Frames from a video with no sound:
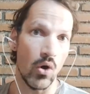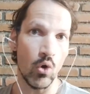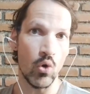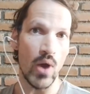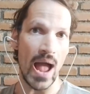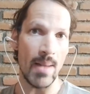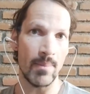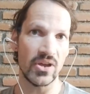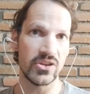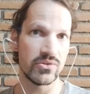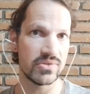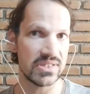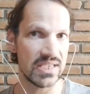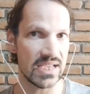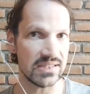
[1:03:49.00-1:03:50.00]
Or am I
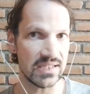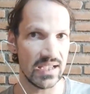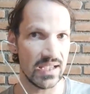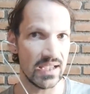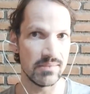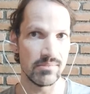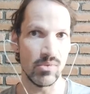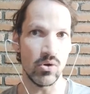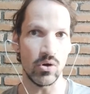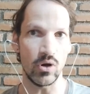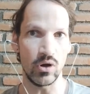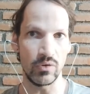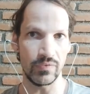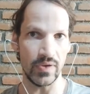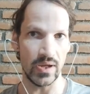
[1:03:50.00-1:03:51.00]
using it in
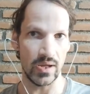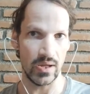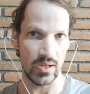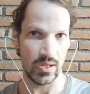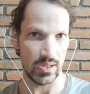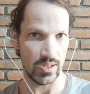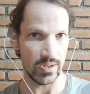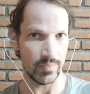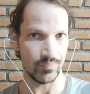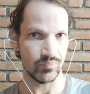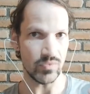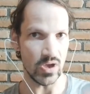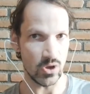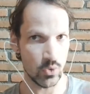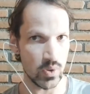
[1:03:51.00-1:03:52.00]
more of
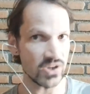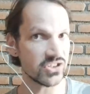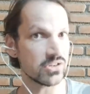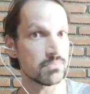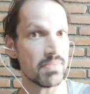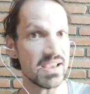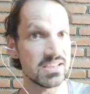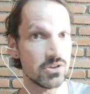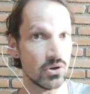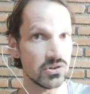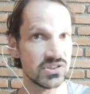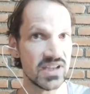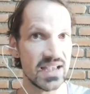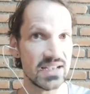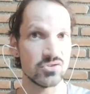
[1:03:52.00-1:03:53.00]
a question-based
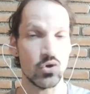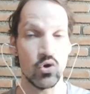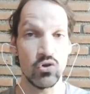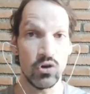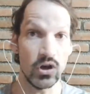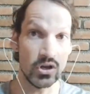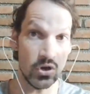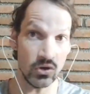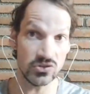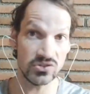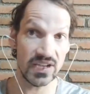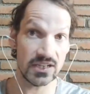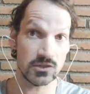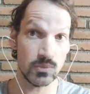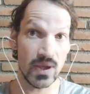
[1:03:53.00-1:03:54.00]
context, or a
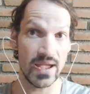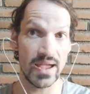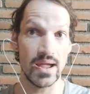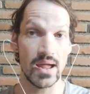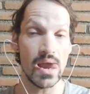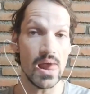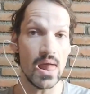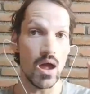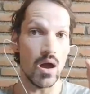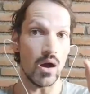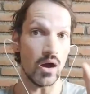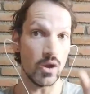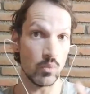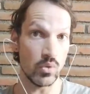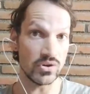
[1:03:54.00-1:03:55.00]
context where
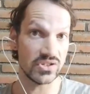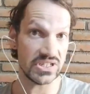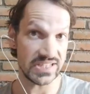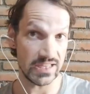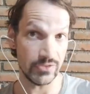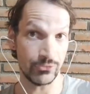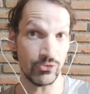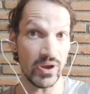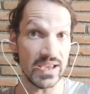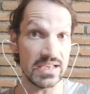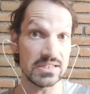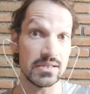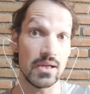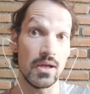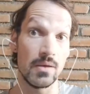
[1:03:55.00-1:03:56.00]
I want to say the
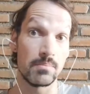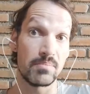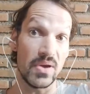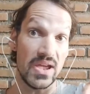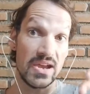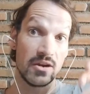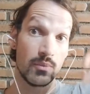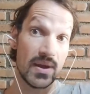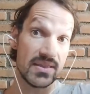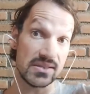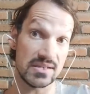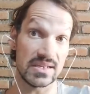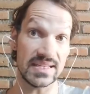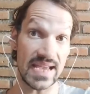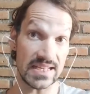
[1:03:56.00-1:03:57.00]
phrase, but in a way
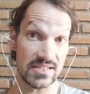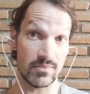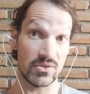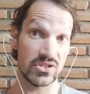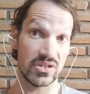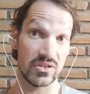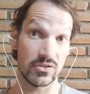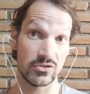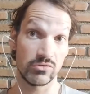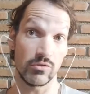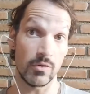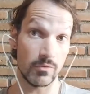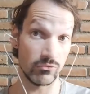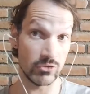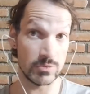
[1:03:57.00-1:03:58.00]
that's going to get someone
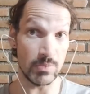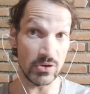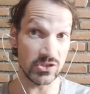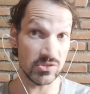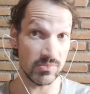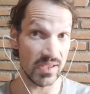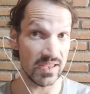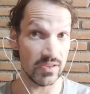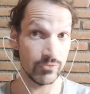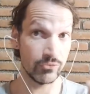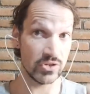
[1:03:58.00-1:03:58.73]
to respond to me?